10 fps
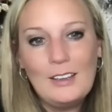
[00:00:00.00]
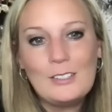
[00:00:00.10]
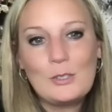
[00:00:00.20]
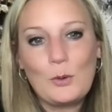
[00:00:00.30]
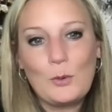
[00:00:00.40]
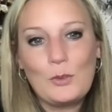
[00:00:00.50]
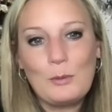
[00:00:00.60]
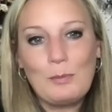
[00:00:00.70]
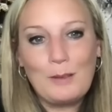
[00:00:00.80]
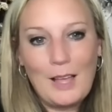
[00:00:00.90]
So the
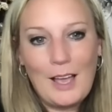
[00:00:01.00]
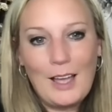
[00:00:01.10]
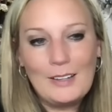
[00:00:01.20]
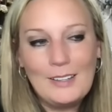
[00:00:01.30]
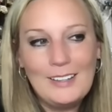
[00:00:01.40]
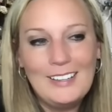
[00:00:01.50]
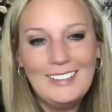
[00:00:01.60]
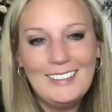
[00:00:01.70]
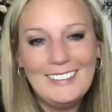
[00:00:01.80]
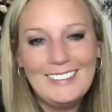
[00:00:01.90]
plaid,
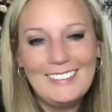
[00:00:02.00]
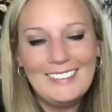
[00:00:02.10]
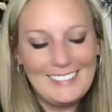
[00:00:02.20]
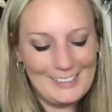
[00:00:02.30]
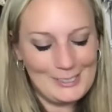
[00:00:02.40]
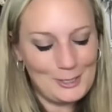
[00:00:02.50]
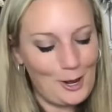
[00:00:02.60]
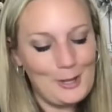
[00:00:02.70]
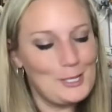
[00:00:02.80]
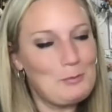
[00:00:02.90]
the Scottish